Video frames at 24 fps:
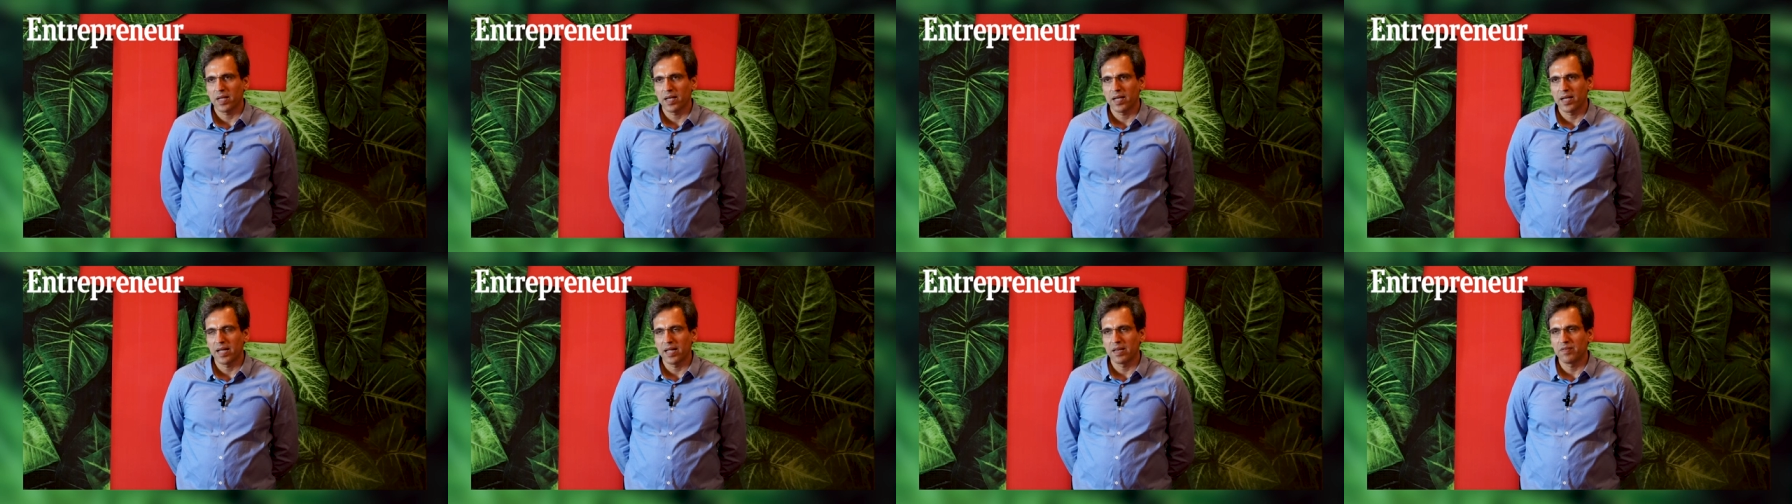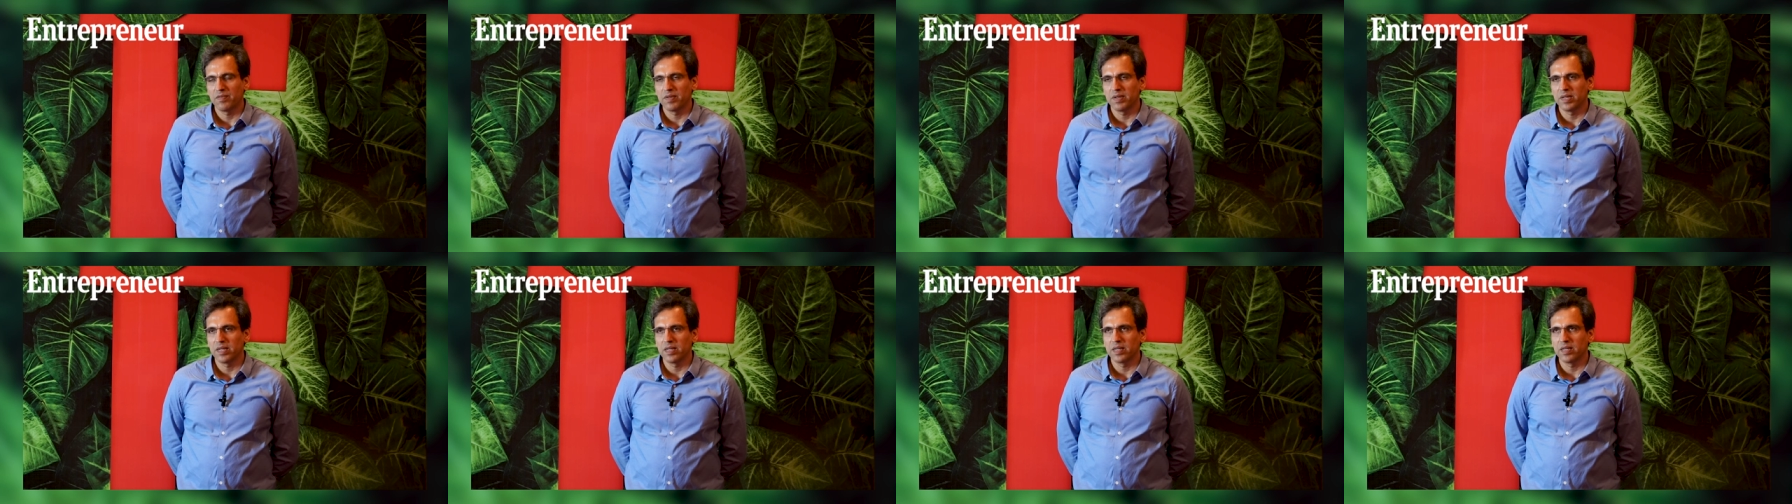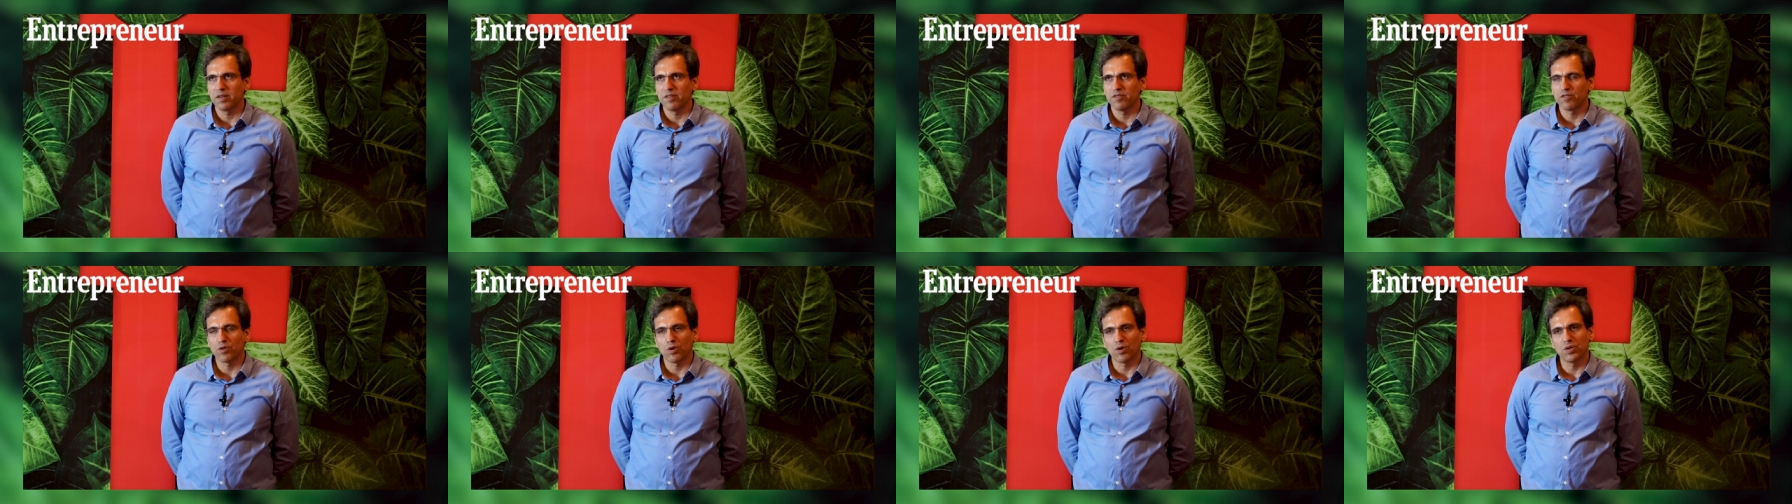And
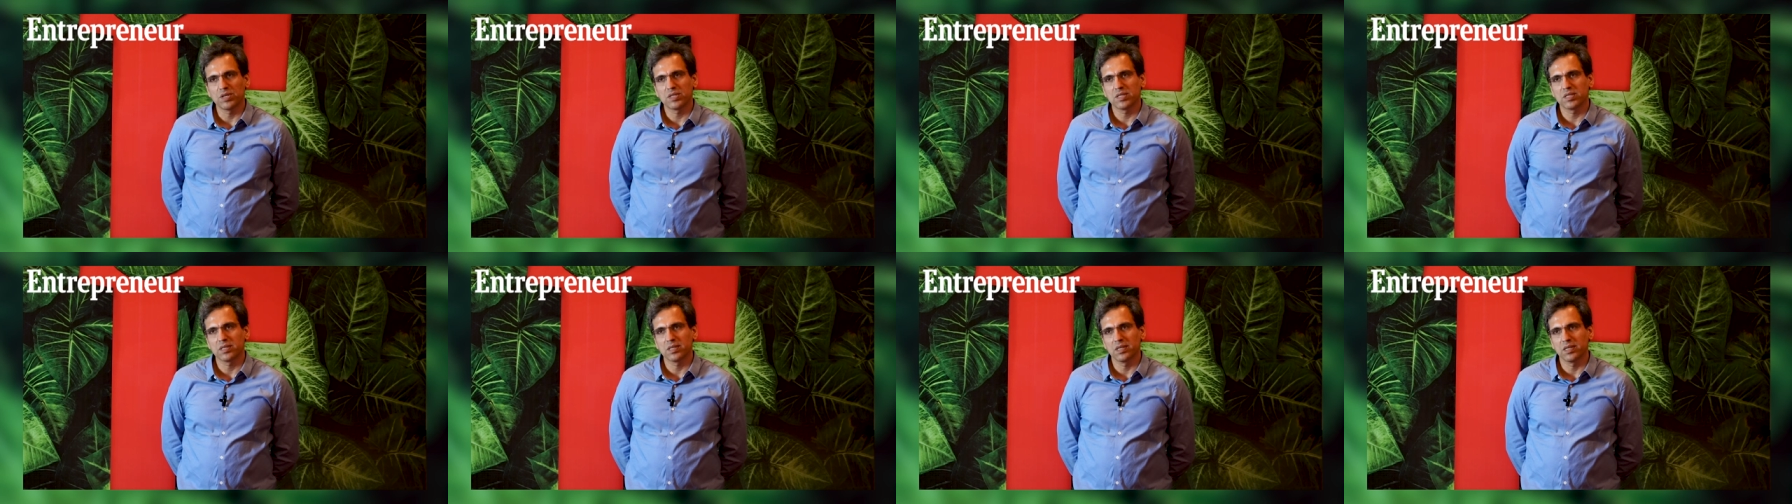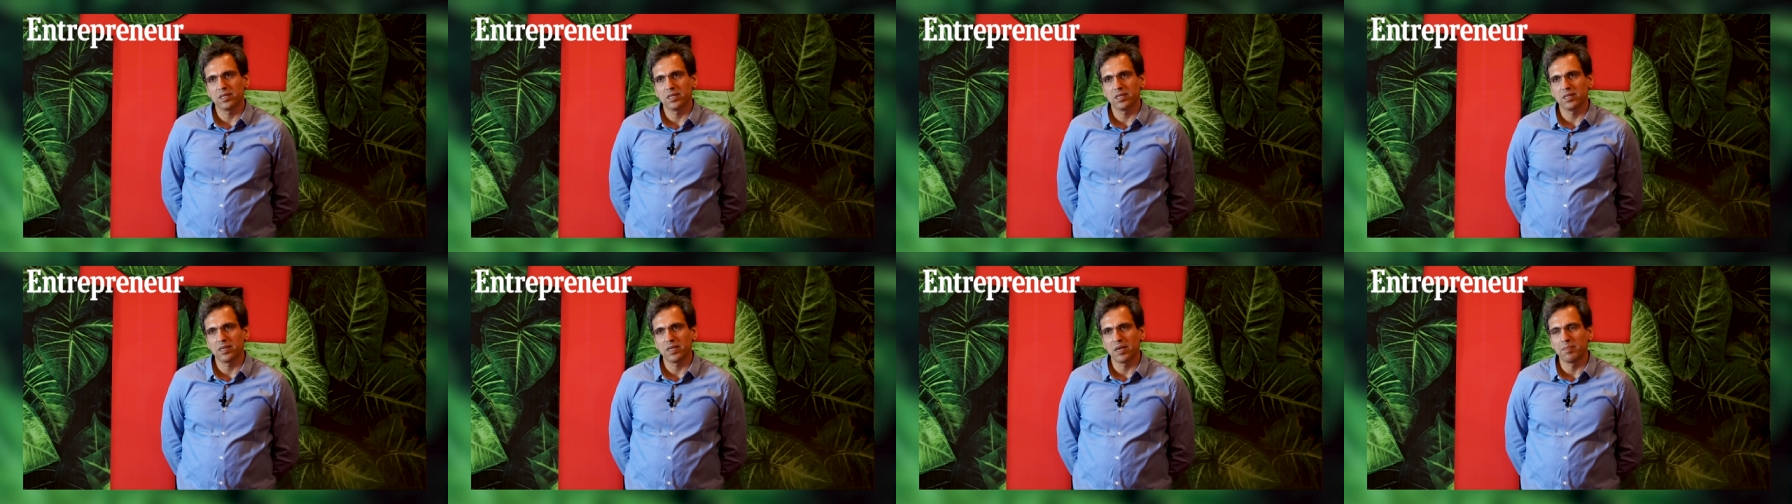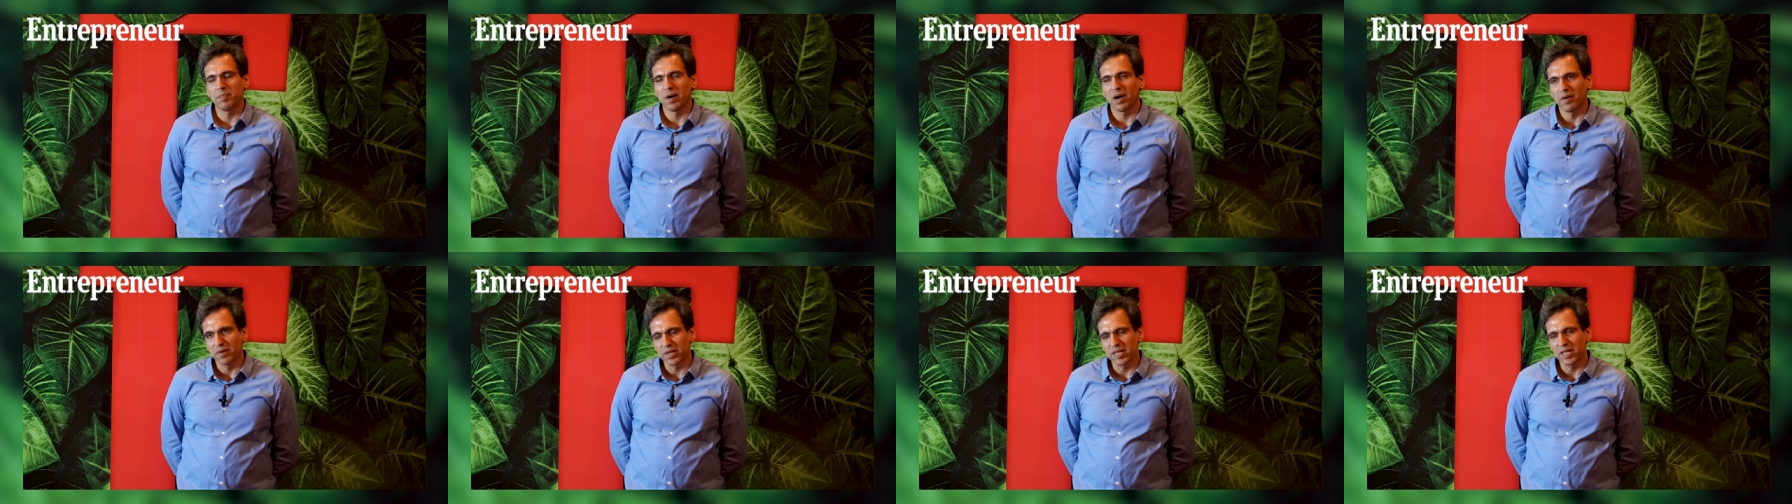we, of course,
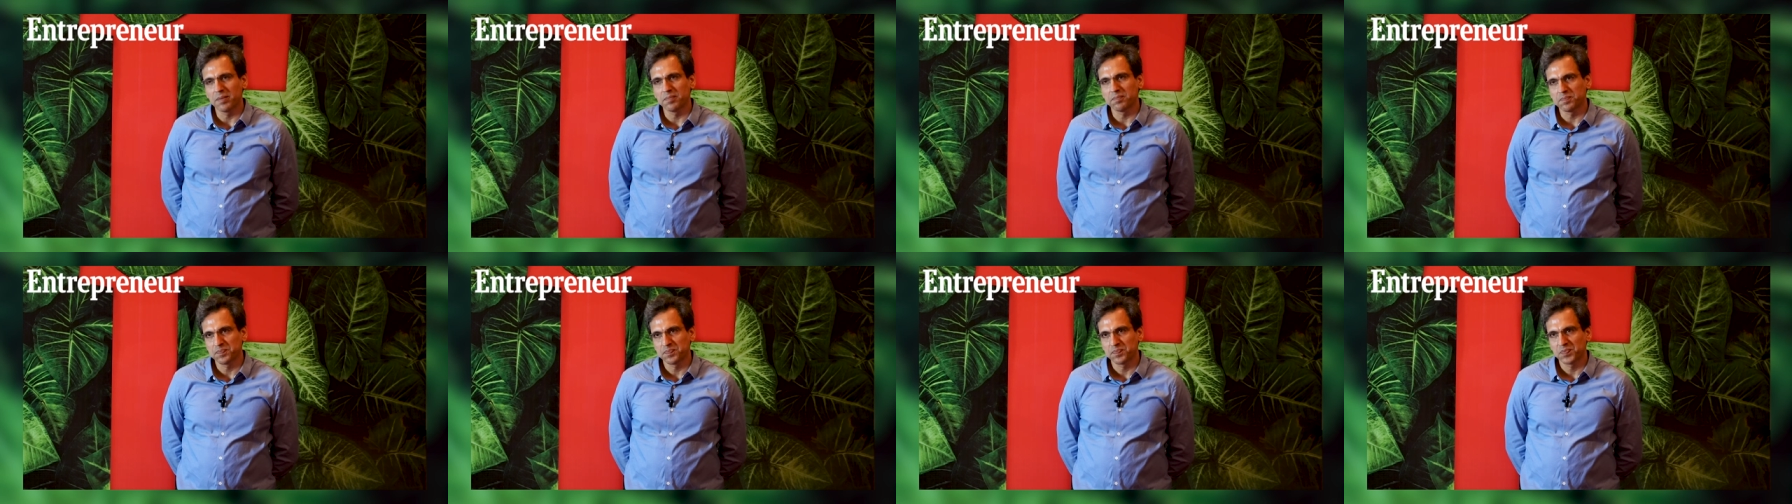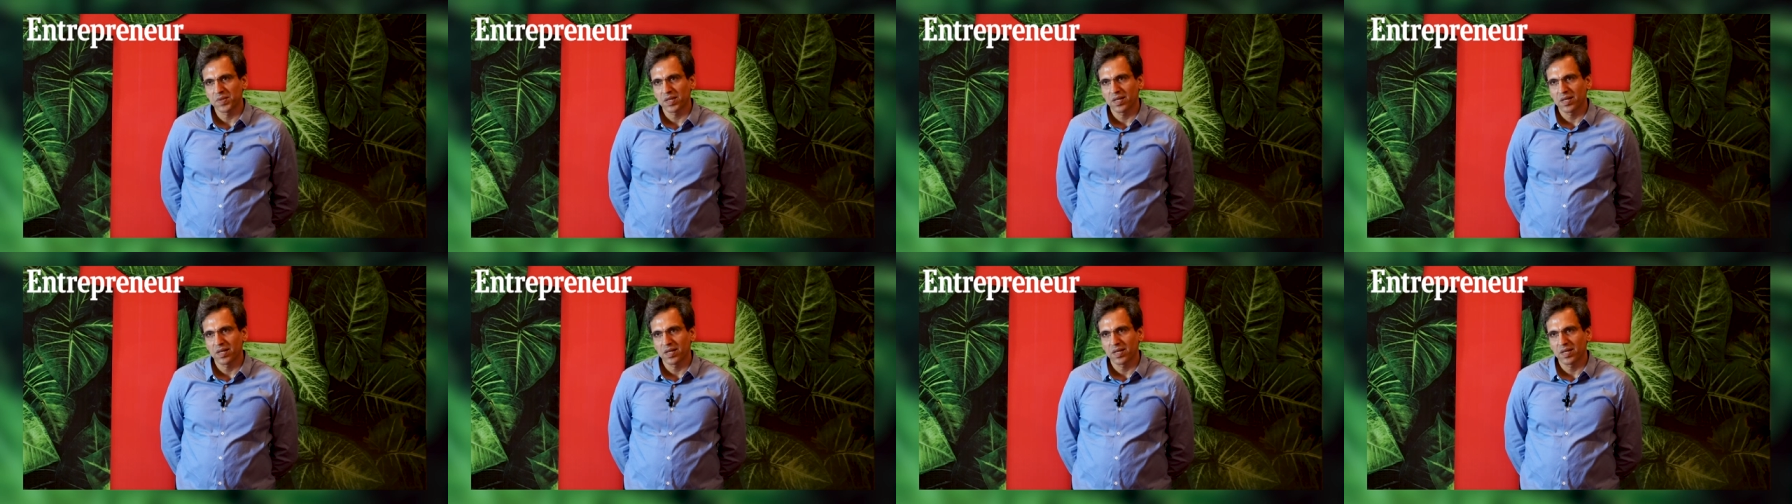empower them